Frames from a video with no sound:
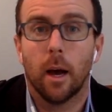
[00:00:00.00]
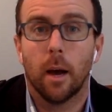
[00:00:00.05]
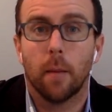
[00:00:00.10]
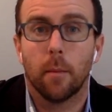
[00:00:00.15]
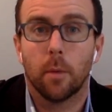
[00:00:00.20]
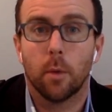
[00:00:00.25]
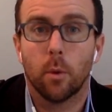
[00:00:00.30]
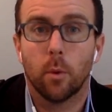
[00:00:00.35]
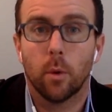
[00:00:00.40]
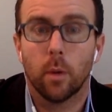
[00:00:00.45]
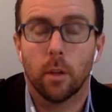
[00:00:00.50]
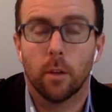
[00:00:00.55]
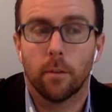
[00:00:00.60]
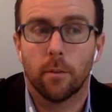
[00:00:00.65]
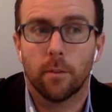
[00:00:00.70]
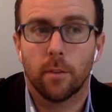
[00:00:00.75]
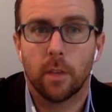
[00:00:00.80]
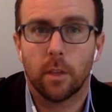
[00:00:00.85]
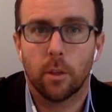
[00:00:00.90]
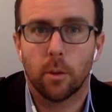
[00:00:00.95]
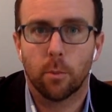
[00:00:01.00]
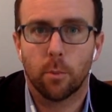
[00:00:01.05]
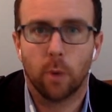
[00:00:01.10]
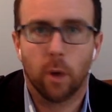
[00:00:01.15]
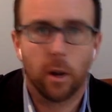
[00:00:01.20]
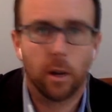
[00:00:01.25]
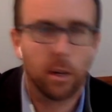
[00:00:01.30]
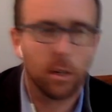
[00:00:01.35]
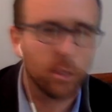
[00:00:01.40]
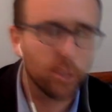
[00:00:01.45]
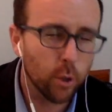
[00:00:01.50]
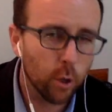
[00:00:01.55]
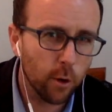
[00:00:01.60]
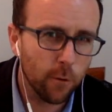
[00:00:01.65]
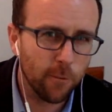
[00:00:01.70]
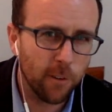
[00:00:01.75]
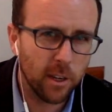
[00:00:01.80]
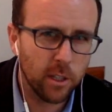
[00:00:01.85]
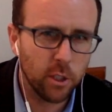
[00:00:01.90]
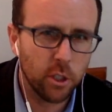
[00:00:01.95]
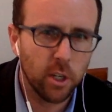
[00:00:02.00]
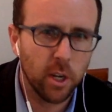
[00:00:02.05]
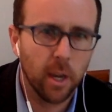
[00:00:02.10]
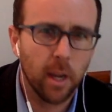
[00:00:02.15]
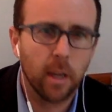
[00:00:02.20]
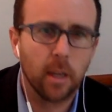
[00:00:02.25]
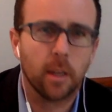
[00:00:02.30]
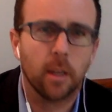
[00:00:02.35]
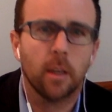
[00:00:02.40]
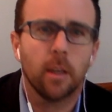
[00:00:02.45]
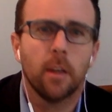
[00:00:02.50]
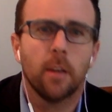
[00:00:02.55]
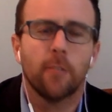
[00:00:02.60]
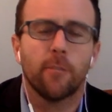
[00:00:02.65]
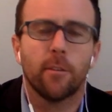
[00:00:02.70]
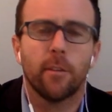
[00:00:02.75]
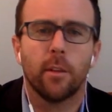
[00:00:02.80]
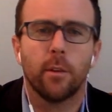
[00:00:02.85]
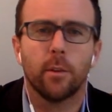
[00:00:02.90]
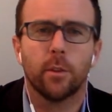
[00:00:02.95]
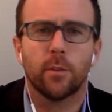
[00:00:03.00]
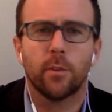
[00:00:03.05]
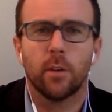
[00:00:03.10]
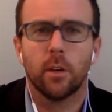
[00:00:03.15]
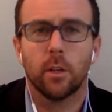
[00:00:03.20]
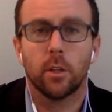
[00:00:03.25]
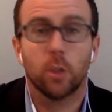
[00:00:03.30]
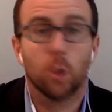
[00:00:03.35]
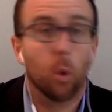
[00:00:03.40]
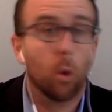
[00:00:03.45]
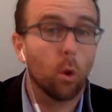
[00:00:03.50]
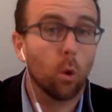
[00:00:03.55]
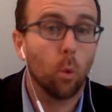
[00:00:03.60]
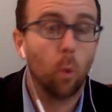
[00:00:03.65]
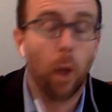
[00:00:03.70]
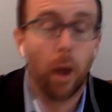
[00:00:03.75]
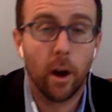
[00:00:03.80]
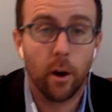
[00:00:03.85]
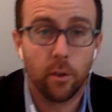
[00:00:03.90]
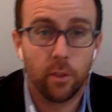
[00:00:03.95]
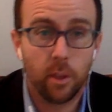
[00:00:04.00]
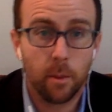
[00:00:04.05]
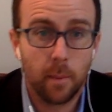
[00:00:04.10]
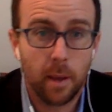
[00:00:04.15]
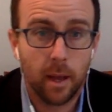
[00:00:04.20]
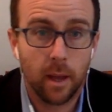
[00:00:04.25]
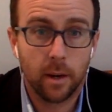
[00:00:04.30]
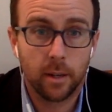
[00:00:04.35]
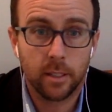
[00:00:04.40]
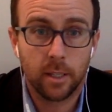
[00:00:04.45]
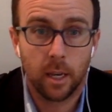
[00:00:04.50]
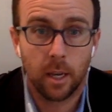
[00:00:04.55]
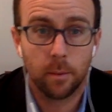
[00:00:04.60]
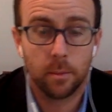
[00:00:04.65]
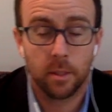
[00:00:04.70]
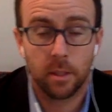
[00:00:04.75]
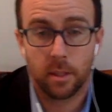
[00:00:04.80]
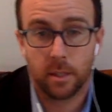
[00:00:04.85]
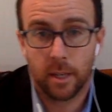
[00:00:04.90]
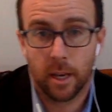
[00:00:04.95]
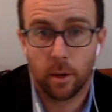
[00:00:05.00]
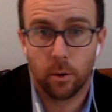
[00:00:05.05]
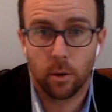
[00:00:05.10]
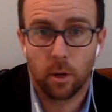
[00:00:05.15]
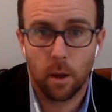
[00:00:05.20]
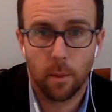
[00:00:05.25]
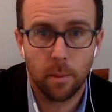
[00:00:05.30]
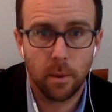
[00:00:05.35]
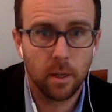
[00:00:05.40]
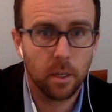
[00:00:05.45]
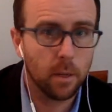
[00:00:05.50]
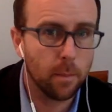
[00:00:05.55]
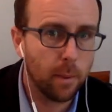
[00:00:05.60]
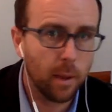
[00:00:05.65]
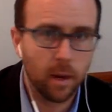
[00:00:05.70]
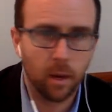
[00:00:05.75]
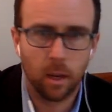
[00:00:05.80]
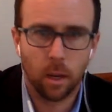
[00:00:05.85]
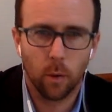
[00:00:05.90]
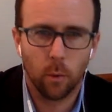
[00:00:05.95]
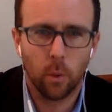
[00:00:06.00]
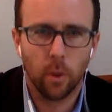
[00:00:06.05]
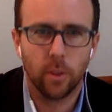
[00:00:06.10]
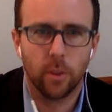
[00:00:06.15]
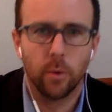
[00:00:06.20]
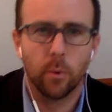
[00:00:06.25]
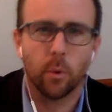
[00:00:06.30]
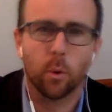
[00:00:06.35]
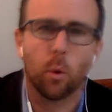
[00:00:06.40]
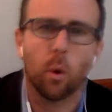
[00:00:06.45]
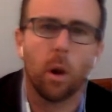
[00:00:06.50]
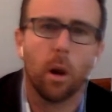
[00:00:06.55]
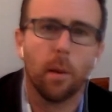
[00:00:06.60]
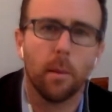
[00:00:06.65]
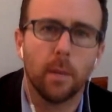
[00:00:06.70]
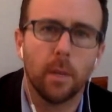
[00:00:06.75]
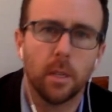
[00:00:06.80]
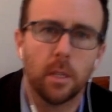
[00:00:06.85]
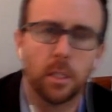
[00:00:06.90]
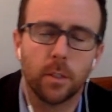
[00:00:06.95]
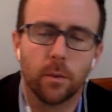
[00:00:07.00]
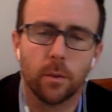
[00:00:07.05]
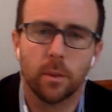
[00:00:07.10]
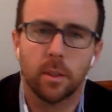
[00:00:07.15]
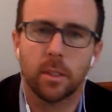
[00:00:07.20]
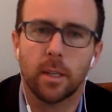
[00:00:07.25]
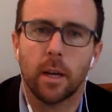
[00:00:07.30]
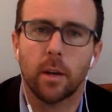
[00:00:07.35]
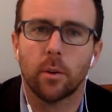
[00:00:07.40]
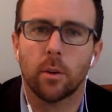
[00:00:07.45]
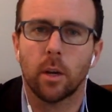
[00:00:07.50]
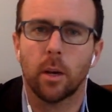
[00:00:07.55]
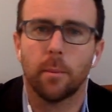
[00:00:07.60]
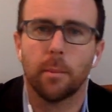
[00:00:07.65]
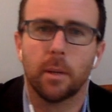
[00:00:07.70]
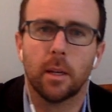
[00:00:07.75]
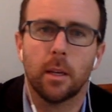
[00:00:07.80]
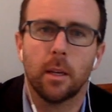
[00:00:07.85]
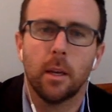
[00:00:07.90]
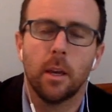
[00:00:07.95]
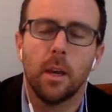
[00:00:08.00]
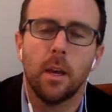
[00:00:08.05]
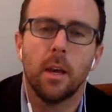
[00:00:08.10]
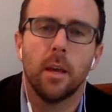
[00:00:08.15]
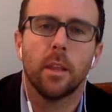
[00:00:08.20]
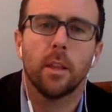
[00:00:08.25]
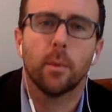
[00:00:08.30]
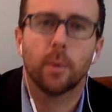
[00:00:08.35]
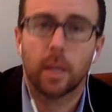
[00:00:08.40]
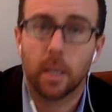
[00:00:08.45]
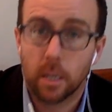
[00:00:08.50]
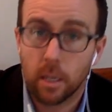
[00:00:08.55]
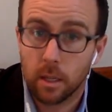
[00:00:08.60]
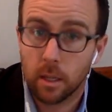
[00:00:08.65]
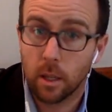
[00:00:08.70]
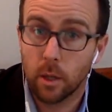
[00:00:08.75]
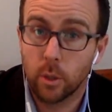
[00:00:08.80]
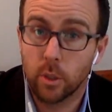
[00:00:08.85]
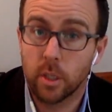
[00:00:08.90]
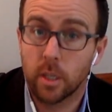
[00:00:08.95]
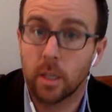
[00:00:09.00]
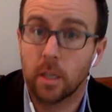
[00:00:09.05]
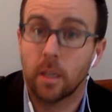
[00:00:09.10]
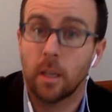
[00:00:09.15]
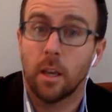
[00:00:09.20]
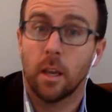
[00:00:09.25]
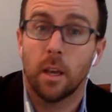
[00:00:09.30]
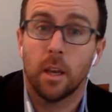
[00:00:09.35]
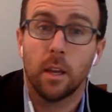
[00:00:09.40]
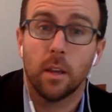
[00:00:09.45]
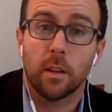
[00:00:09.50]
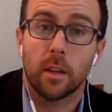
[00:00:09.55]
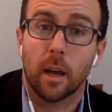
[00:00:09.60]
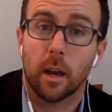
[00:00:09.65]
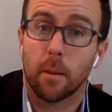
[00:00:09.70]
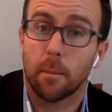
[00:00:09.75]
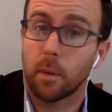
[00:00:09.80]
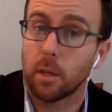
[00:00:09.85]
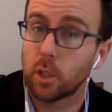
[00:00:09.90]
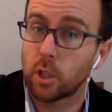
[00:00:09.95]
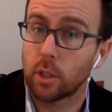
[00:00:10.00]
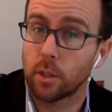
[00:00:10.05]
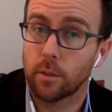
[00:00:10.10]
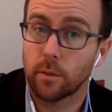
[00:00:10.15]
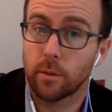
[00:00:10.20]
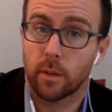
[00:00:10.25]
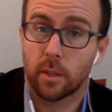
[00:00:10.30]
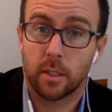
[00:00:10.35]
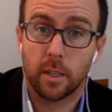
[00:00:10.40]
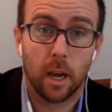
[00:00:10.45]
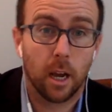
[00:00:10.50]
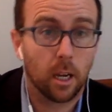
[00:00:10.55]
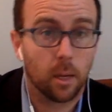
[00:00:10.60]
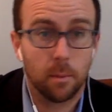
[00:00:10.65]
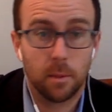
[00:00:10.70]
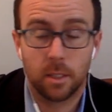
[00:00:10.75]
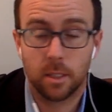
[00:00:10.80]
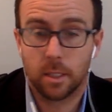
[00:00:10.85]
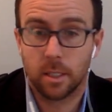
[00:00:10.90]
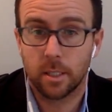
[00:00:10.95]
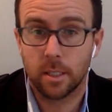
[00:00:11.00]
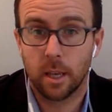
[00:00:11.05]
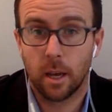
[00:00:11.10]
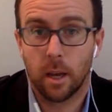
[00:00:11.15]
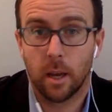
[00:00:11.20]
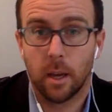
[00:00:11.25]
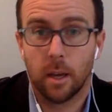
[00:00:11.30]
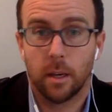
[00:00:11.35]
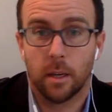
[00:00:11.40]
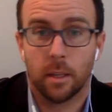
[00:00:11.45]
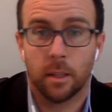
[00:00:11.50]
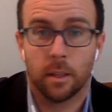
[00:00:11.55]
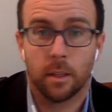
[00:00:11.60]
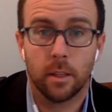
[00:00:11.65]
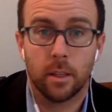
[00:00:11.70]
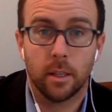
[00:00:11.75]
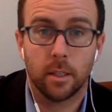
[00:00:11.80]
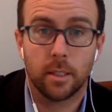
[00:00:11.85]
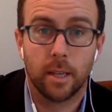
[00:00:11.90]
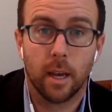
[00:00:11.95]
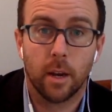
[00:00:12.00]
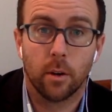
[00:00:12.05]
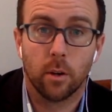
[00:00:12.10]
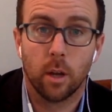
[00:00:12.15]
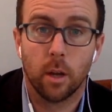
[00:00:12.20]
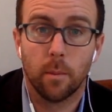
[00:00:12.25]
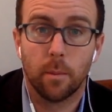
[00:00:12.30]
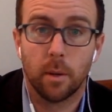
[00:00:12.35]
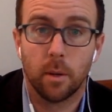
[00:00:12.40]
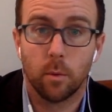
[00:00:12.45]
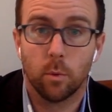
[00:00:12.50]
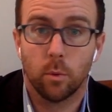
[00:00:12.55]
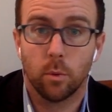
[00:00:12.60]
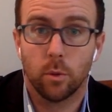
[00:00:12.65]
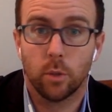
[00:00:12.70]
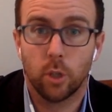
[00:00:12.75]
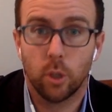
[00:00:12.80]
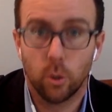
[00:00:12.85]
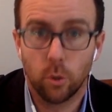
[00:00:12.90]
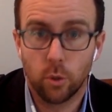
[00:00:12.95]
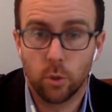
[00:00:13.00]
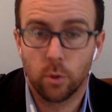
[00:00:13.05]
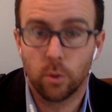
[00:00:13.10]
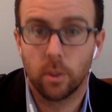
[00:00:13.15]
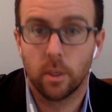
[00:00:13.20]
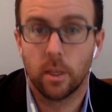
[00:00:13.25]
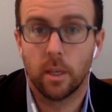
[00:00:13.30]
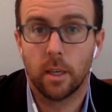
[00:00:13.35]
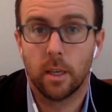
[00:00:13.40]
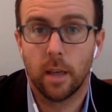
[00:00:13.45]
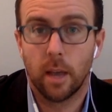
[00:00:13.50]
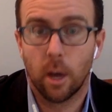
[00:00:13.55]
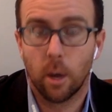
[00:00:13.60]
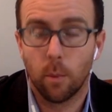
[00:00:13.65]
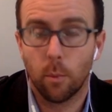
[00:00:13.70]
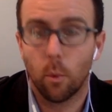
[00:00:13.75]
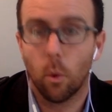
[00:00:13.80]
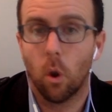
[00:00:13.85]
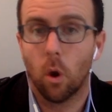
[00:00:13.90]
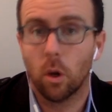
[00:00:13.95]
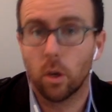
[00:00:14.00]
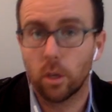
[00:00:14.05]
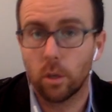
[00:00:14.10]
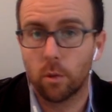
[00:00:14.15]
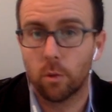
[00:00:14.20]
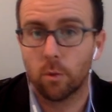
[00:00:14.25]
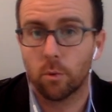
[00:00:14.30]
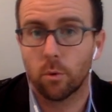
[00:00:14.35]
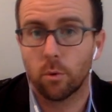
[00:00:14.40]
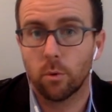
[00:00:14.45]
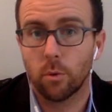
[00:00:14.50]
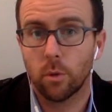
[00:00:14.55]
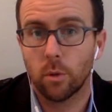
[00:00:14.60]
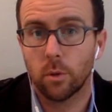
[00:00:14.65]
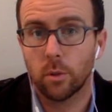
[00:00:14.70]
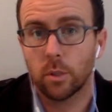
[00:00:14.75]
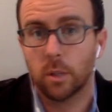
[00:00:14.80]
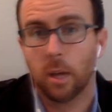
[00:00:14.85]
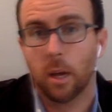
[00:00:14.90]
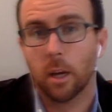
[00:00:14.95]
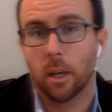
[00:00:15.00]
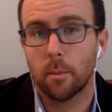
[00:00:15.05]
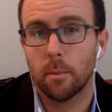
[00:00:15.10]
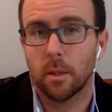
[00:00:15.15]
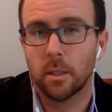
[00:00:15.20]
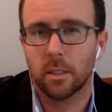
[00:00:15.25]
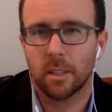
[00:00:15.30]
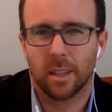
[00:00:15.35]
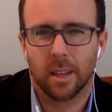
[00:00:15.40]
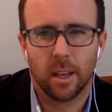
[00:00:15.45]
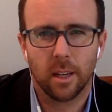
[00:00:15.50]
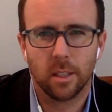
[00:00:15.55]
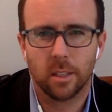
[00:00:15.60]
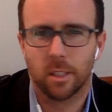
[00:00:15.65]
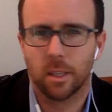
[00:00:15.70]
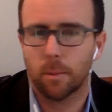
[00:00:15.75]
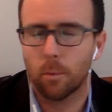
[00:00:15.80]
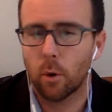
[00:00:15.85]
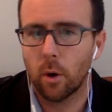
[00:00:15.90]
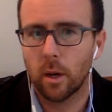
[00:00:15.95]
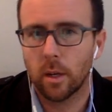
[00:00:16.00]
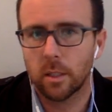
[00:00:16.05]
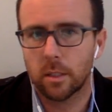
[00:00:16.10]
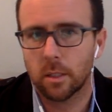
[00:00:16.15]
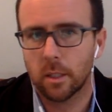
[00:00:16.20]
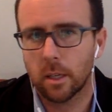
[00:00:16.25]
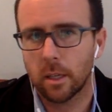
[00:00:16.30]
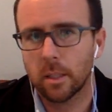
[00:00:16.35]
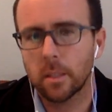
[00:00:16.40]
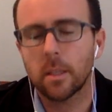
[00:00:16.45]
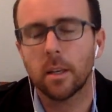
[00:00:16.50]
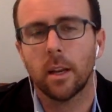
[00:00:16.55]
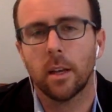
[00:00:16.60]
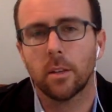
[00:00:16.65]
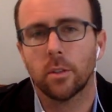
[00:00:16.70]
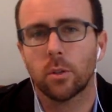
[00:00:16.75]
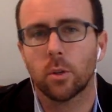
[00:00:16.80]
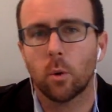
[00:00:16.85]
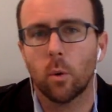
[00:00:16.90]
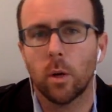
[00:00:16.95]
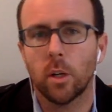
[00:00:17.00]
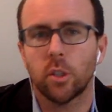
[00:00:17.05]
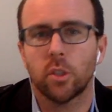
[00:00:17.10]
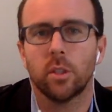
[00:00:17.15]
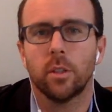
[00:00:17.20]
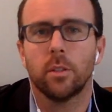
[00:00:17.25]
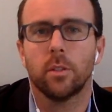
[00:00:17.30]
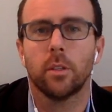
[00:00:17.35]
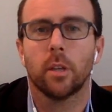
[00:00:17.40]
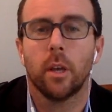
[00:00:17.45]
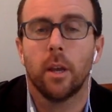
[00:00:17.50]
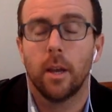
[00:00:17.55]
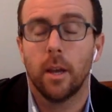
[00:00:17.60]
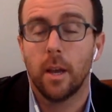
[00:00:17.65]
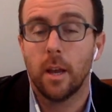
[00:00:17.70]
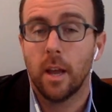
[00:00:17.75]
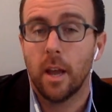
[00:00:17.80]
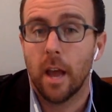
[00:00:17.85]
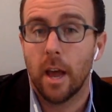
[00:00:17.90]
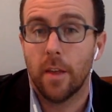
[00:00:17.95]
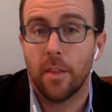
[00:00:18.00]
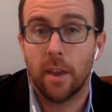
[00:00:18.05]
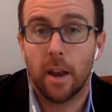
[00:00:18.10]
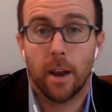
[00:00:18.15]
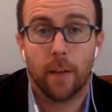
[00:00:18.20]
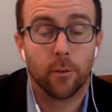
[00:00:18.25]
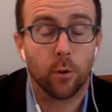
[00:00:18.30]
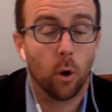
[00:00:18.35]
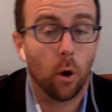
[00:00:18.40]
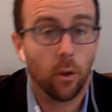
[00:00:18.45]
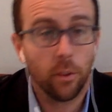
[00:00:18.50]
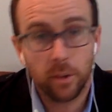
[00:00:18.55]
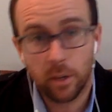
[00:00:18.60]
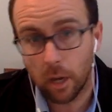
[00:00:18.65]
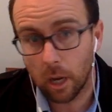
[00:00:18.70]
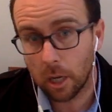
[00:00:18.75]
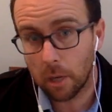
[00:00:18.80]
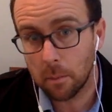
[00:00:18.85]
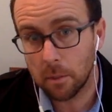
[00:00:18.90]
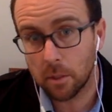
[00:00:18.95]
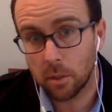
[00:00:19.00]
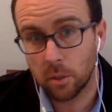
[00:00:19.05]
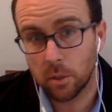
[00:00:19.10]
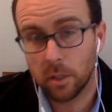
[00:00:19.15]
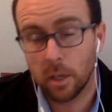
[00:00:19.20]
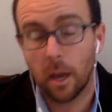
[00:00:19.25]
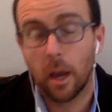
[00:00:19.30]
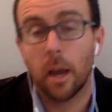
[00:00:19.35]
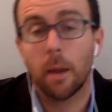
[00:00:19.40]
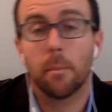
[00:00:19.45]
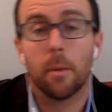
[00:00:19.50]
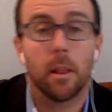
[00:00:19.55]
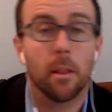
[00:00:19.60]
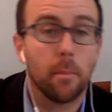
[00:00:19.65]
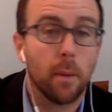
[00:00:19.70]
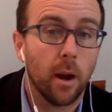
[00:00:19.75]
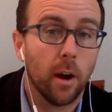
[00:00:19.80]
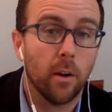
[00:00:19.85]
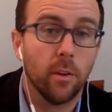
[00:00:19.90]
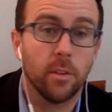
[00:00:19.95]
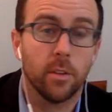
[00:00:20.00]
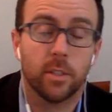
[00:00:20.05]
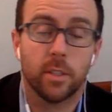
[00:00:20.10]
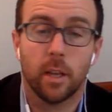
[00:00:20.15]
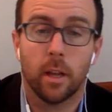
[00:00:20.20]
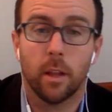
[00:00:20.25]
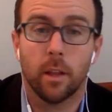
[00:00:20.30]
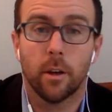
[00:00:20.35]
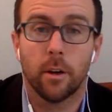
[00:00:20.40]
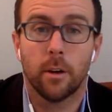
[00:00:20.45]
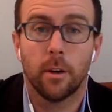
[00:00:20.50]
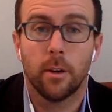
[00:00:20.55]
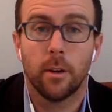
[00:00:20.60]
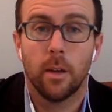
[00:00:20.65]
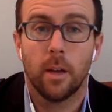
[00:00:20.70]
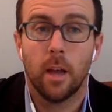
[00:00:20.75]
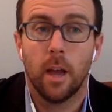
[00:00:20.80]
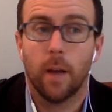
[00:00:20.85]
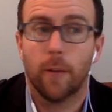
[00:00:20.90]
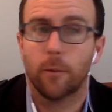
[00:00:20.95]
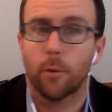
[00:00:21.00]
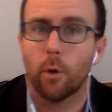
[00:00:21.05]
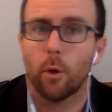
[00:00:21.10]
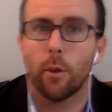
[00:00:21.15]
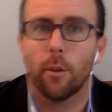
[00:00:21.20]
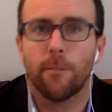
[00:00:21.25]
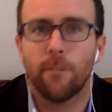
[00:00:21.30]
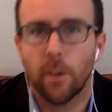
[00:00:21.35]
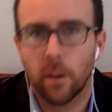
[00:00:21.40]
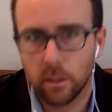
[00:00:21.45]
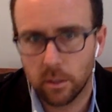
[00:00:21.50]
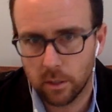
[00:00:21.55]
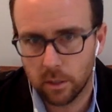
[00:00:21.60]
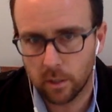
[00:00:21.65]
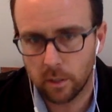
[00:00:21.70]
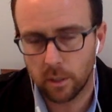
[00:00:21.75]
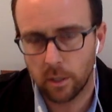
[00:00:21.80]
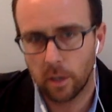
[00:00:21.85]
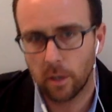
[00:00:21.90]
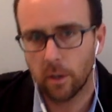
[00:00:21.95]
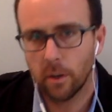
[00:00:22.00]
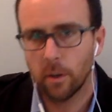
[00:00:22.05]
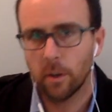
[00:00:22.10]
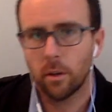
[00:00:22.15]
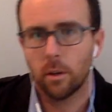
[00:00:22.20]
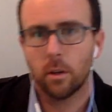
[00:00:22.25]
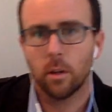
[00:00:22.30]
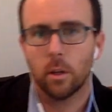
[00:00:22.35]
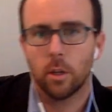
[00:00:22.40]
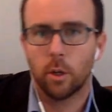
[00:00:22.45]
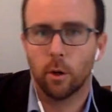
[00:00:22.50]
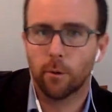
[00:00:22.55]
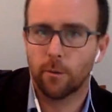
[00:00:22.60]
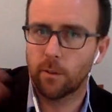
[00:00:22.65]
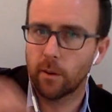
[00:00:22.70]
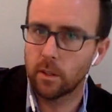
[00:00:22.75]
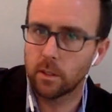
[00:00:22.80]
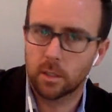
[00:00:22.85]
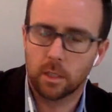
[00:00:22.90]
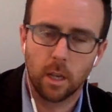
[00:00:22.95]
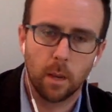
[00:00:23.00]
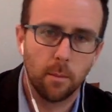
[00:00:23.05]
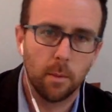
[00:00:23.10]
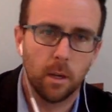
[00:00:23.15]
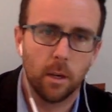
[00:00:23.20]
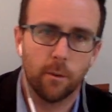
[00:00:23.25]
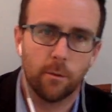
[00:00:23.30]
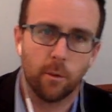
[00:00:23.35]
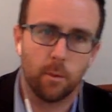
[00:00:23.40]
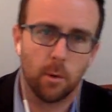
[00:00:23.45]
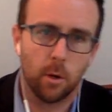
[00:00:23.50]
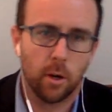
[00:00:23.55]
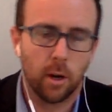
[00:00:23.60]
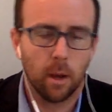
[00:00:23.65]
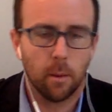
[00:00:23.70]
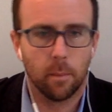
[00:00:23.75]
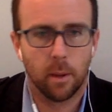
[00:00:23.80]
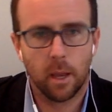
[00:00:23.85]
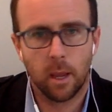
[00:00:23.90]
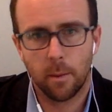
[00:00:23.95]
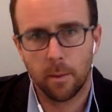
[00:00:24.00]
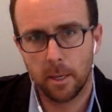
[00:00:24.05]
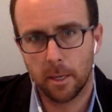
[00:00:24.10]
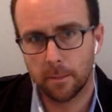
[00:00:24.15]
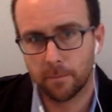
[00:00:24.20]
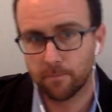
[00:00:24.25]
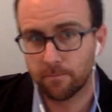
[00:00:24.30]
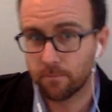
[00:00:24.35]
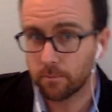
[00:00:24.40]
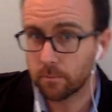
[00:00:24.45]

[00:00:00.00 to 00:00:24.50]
you will have either brought in a certified check for those funds or wired them ahead of time to the title company, depending on what the requirement is from the title company. Then we get to closing, got a bunch of documents to sign, and the title company will usually help walk you through those documents and kind of summarize things and answer questions. And then after all the documents are signed by the buyer and the seller, after all the funds clear, your funds come in from your down payment,